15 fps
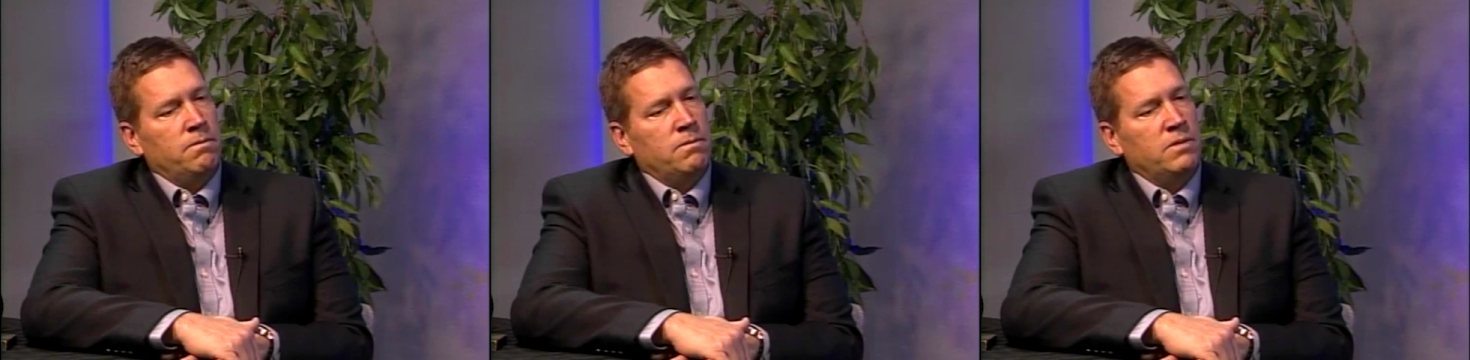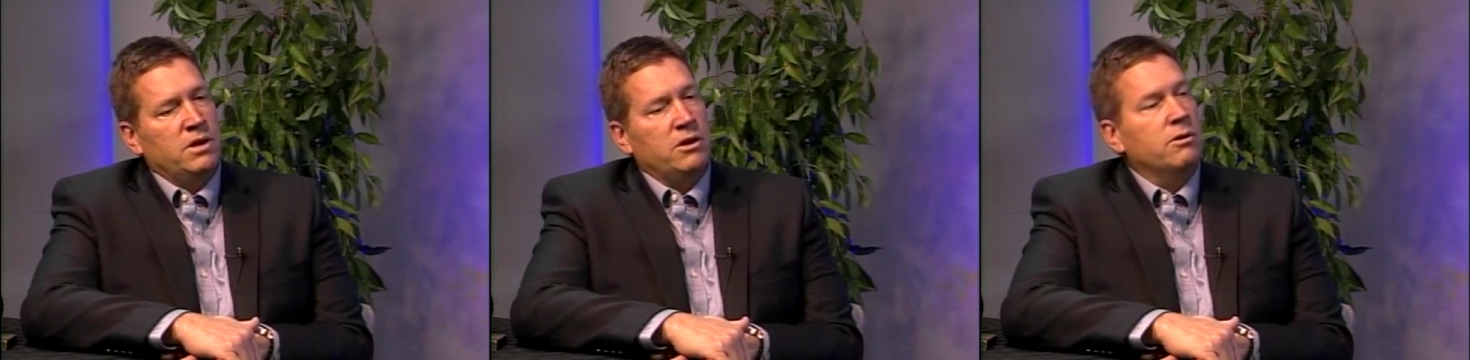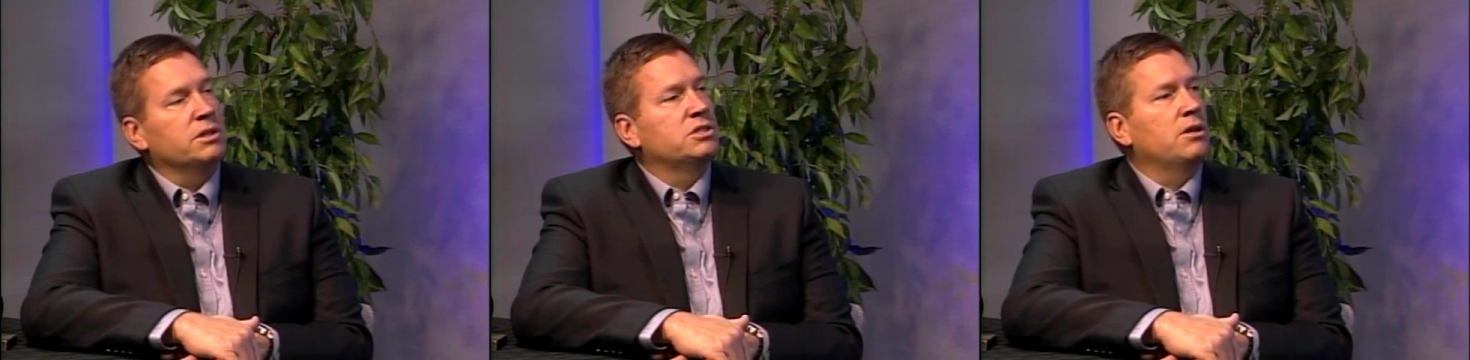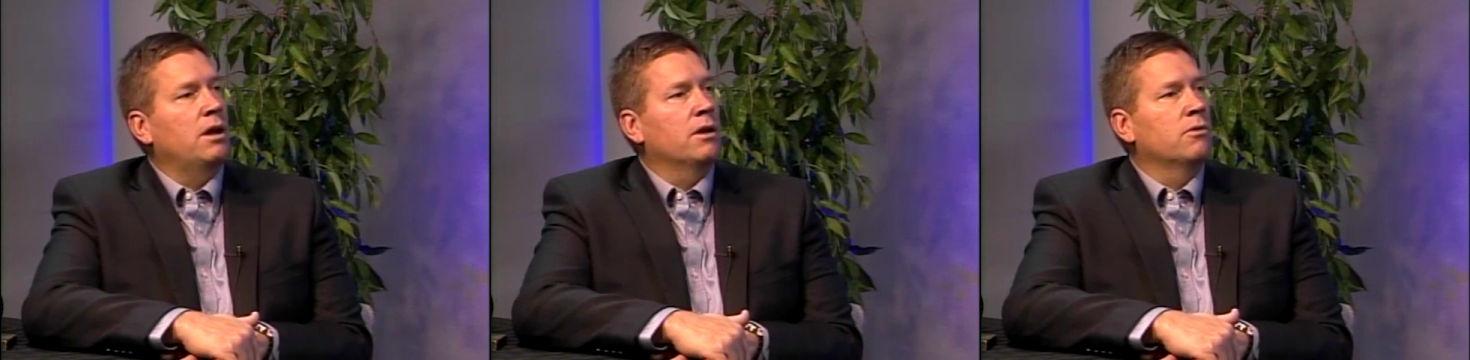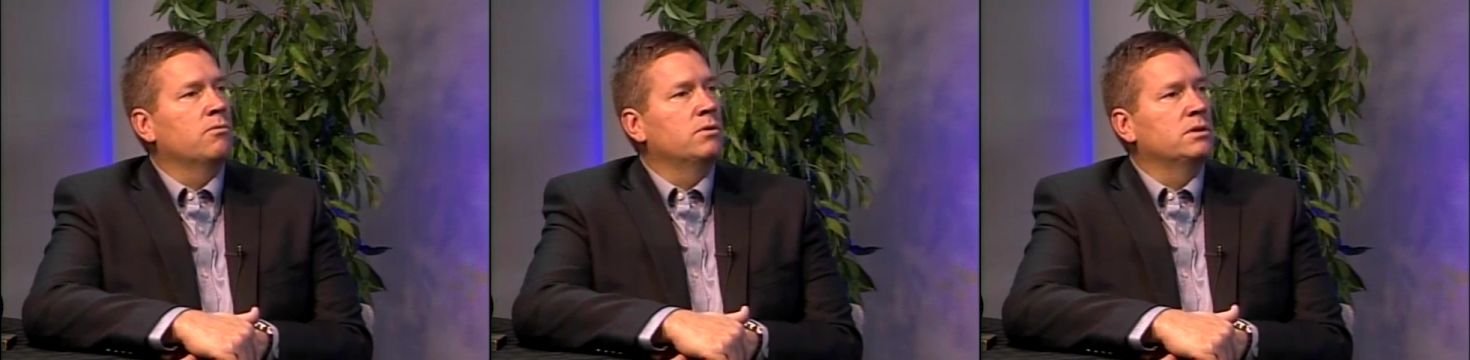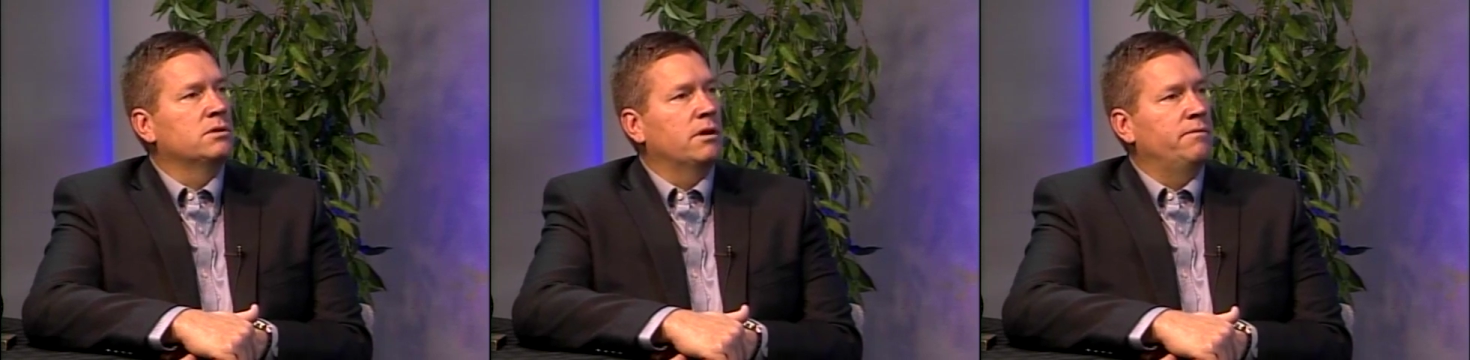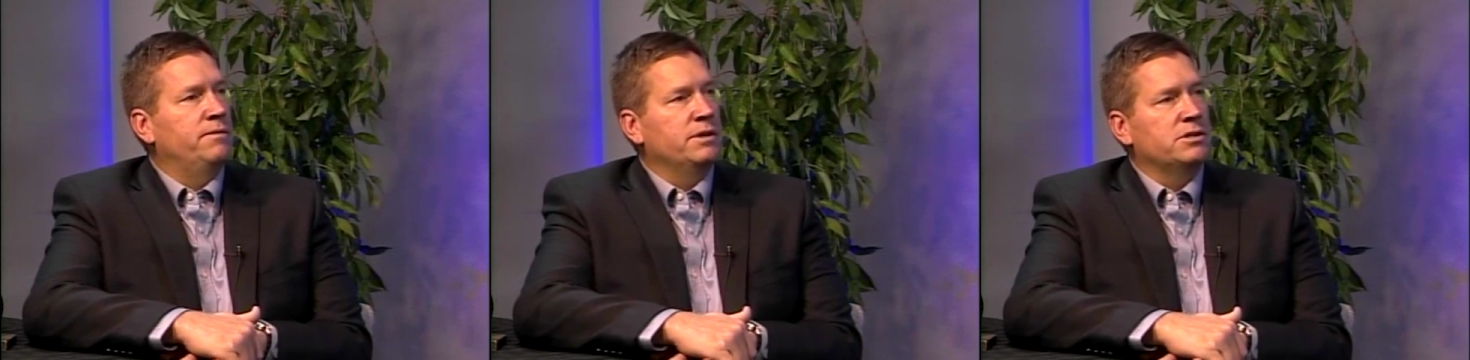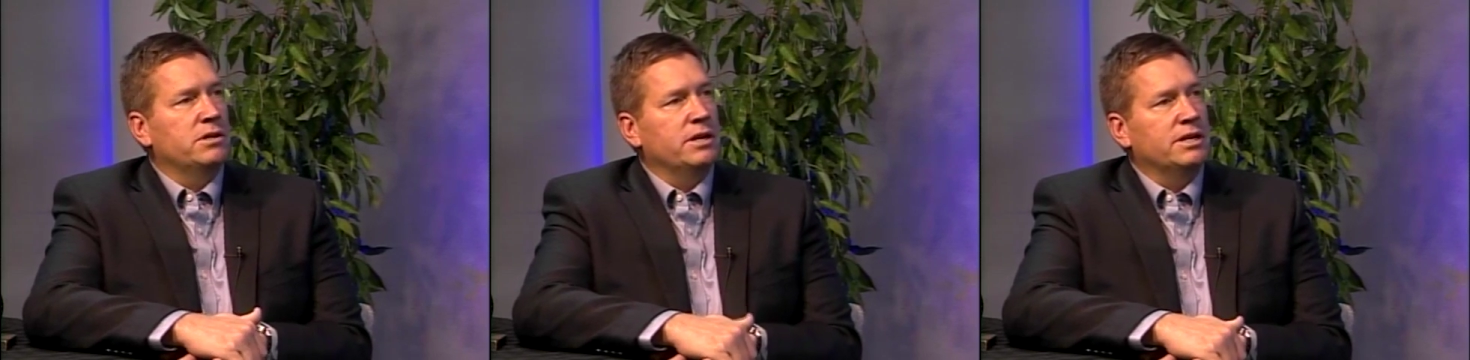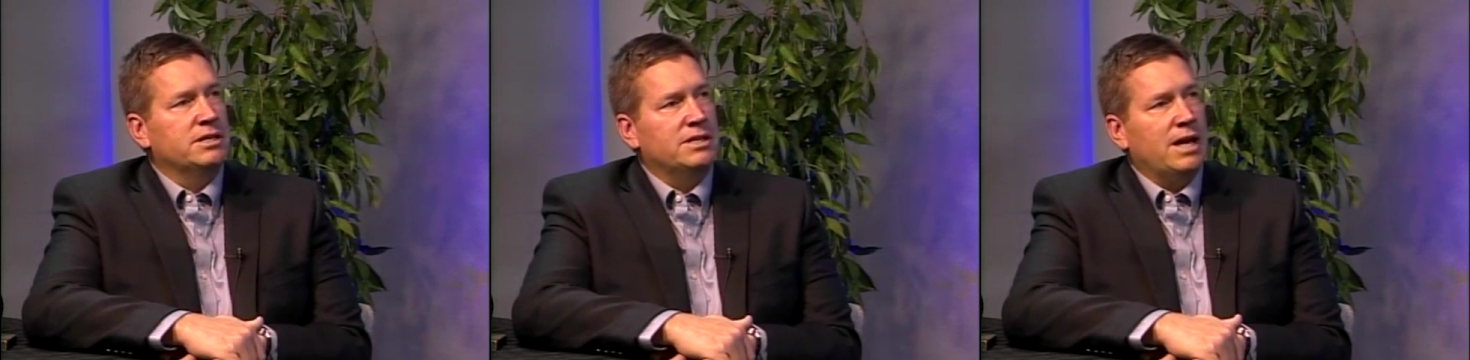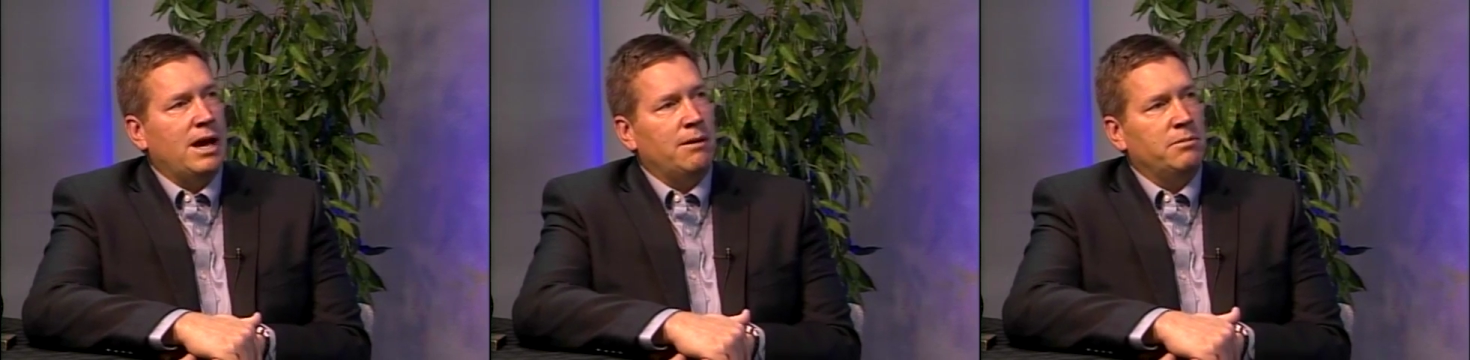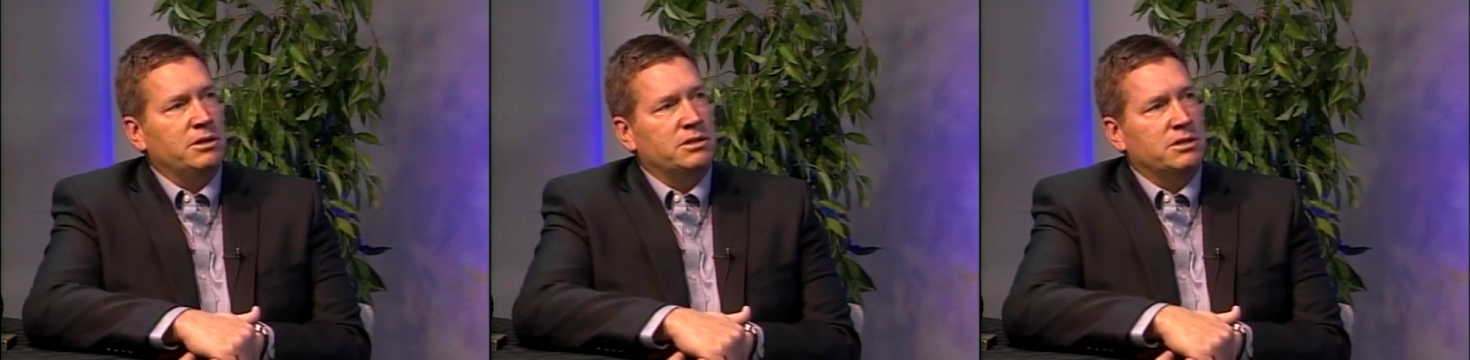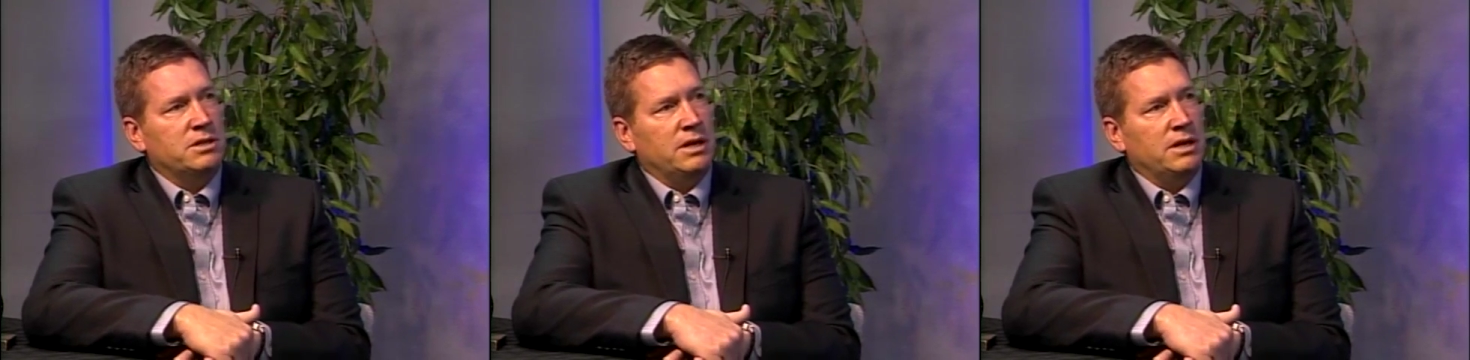the U.S. dollar was officially established